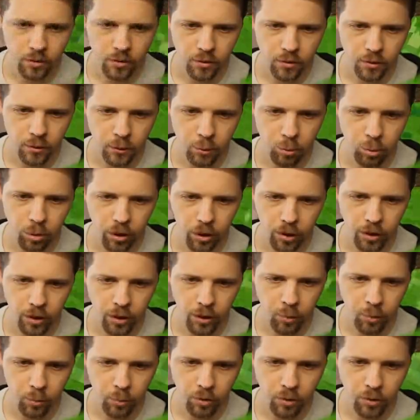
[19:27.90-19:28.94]
You planning
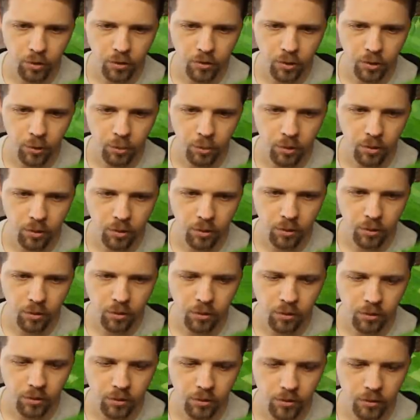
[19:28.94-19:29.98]
on burning something here?
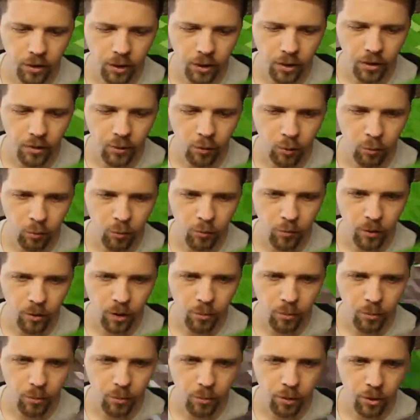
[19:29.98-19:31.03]
Hey, gnome, out
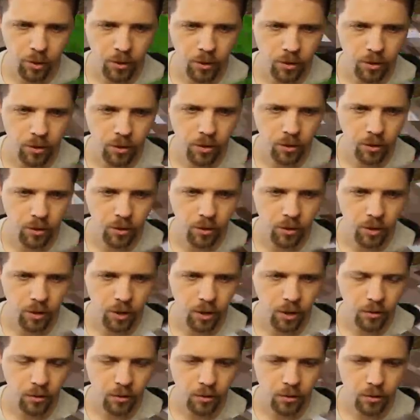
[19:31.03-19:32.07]
of my way.
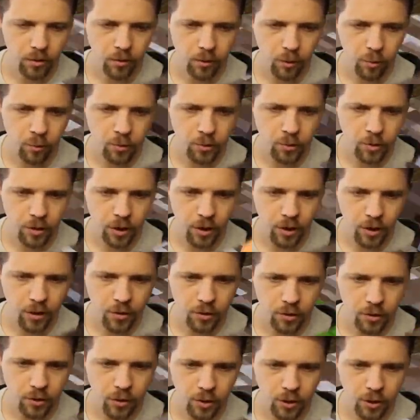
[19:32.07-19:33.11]
Hey, look, the gnomes are
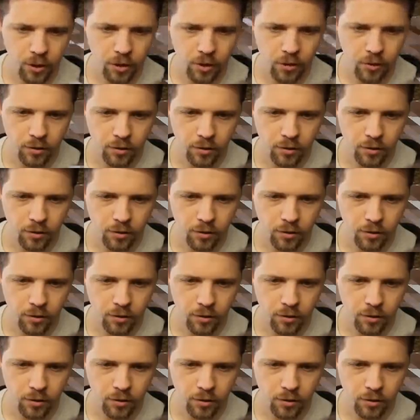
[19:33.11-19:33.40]
actually, they're